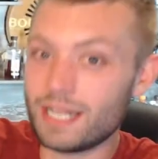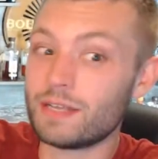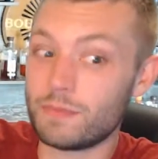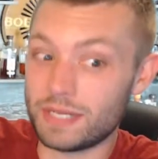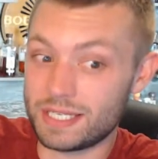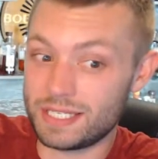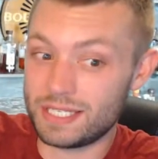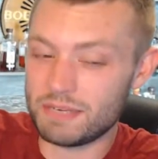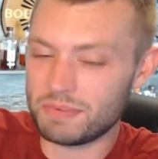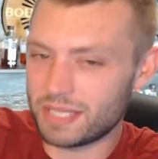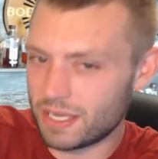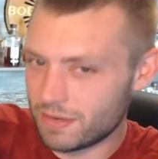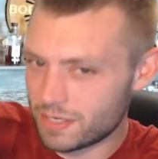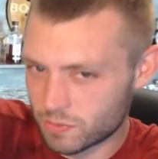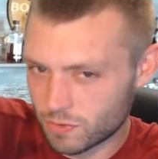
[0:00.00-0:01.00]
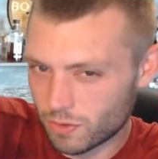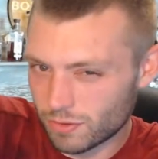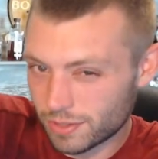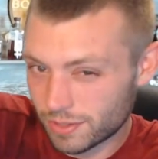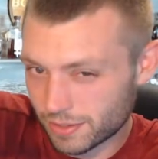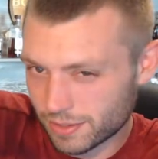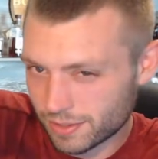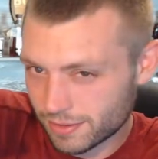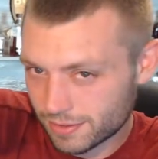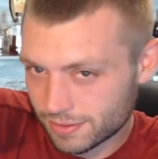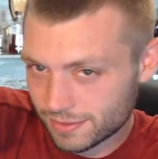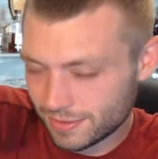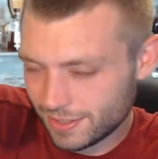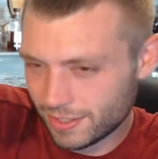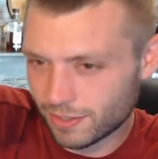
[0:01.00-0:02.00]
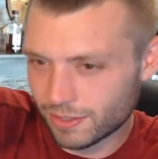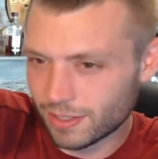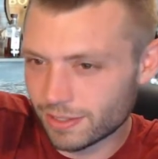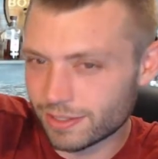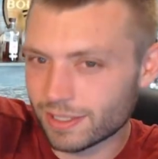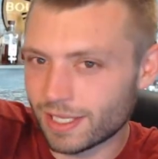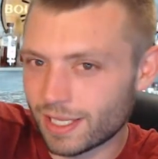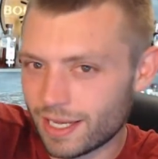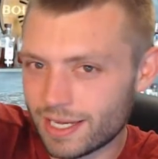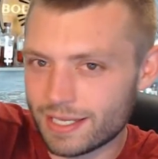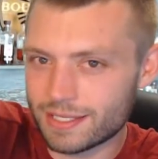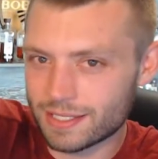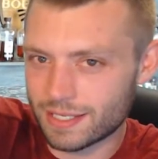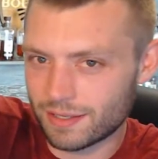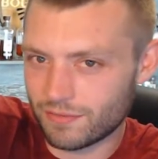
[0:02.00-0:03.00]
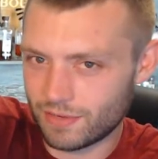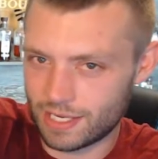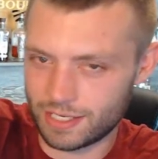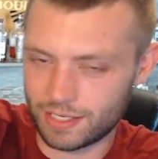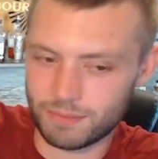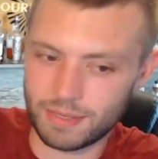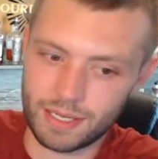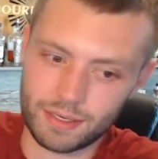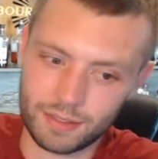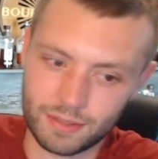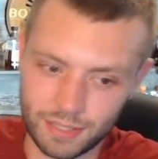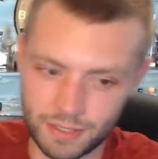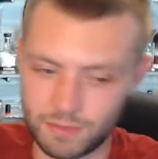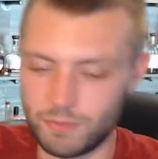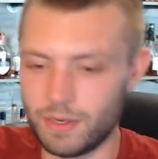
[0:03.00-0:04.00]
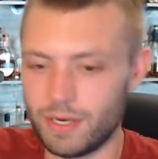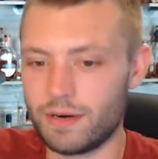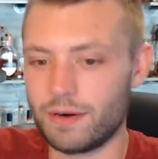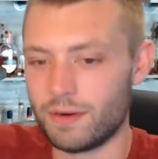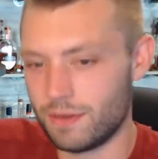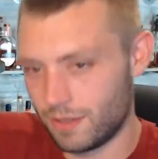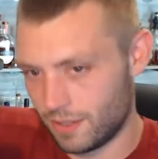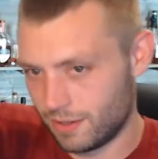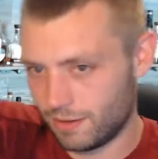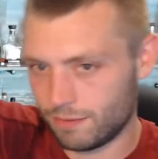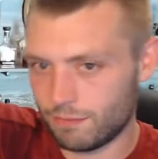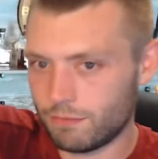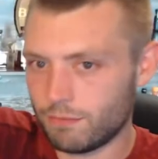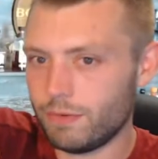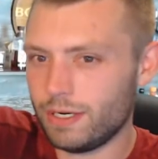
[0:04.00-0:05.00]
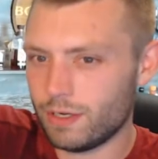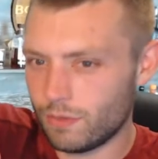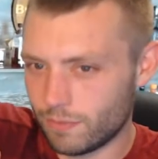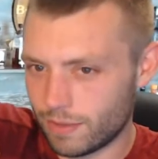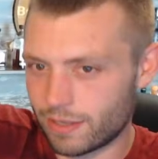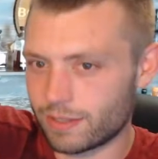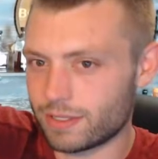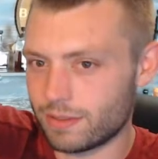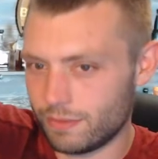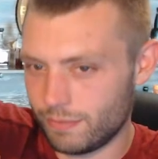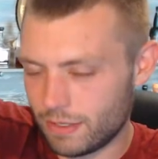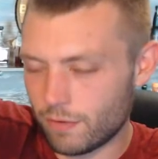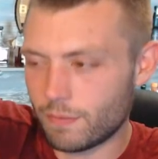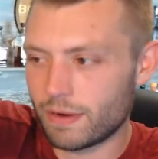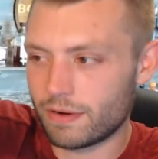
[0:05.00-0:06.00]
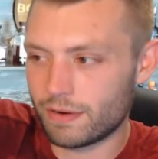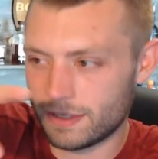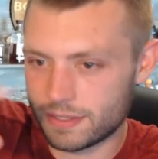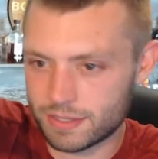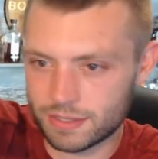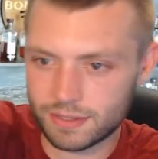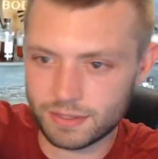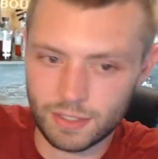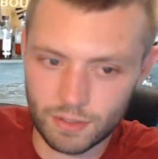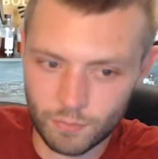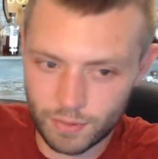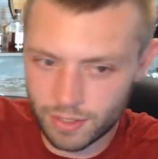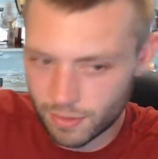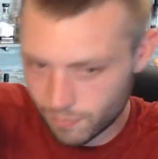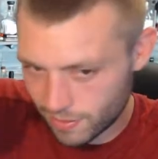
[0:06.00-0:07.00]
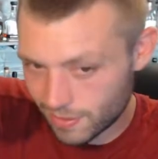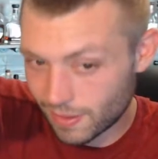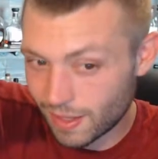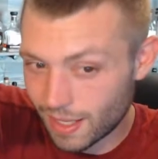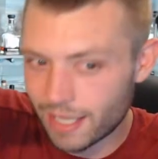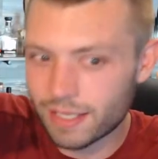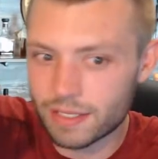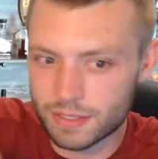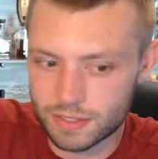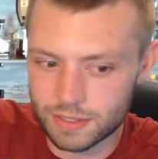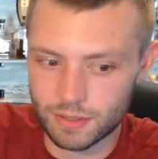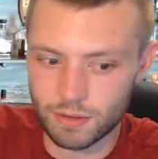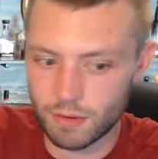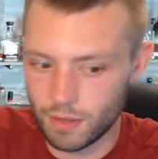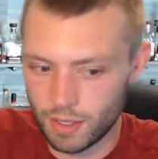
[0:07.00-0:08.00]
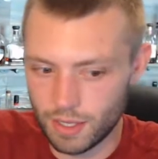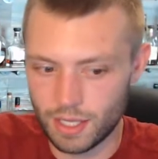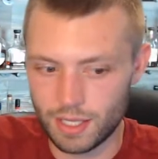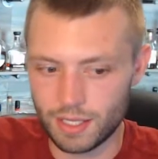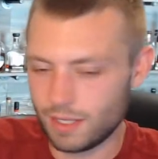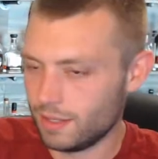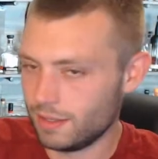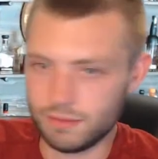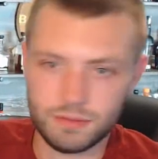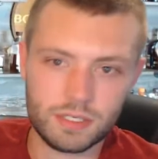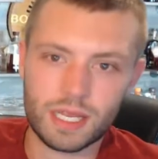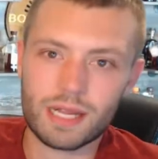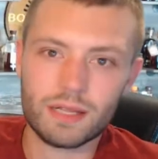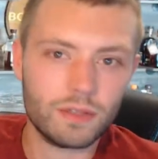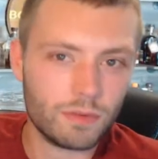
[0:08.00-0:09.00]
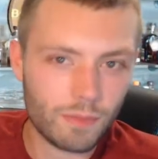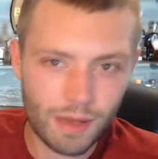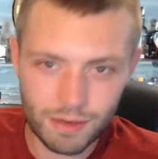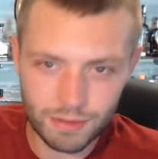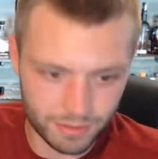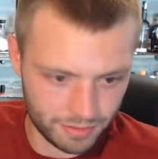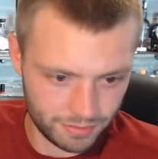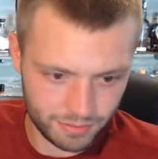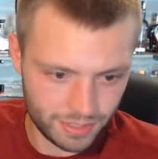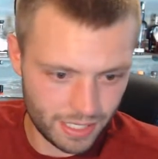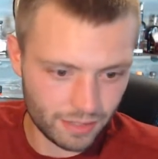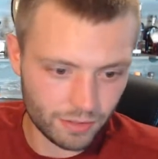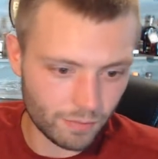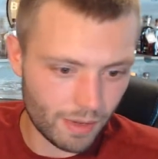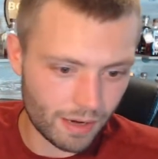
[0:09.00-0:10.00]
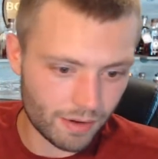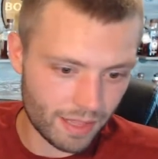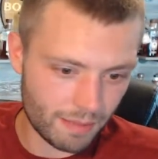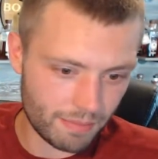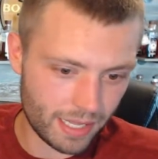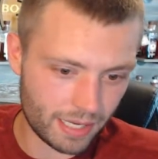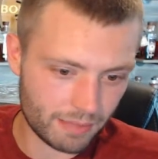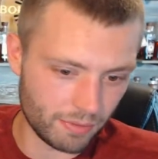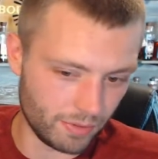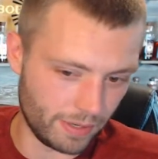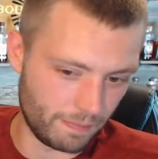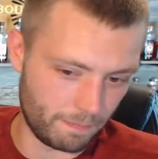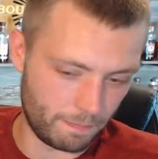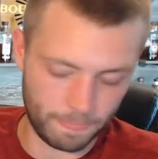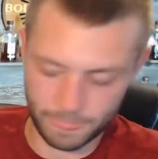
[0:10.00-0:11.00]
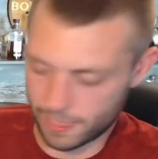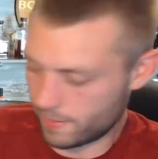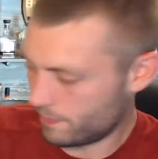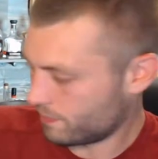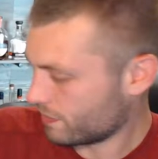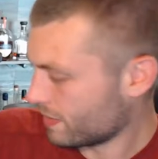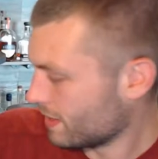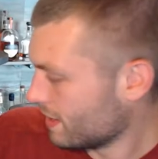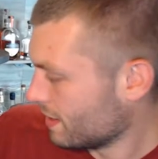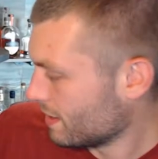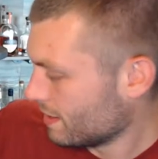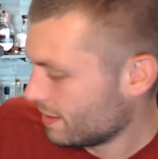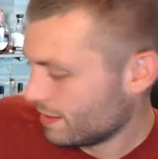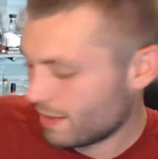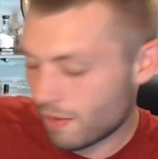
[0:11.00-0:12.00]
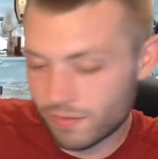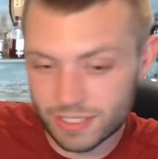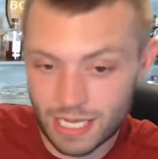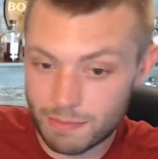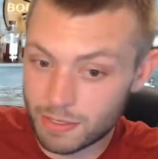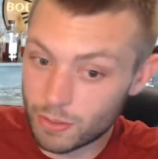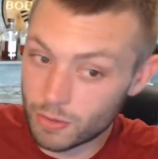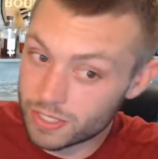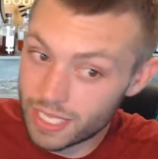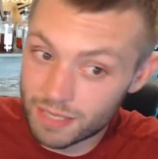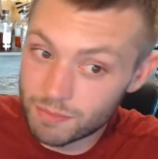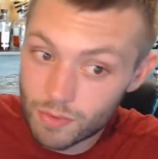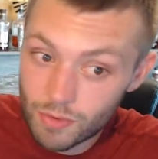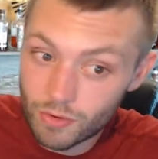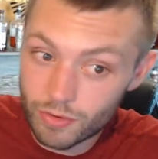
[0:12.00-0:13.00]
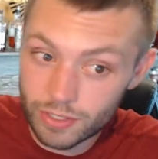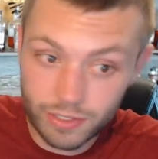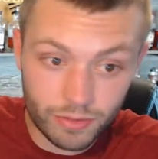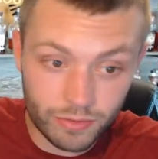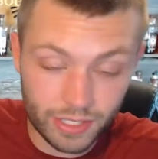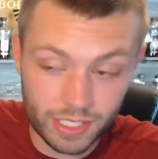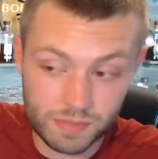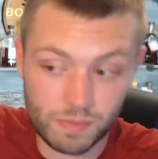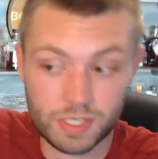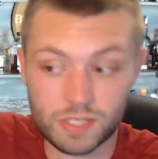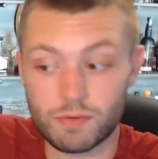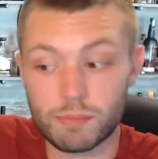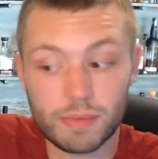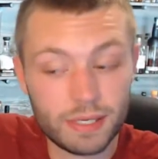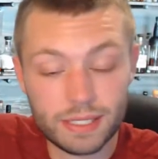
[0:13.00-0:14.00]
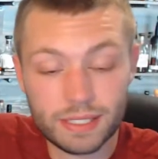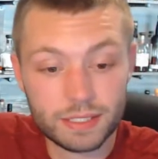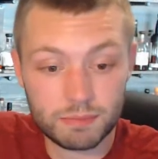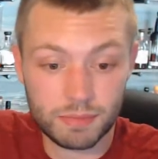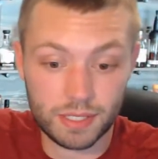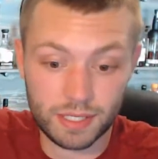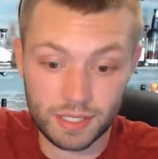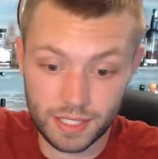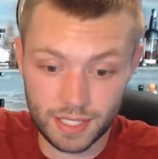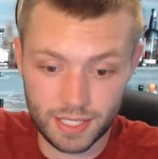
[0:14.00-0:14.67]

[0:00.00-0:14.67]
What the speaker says: think we'd see, but they always wrote little lines on the vodka bottle, like where we know where it is. You know, we know where the line is, so just add a little water to that bad boy. Every time you go to take more, you don't get as much of a buzz, but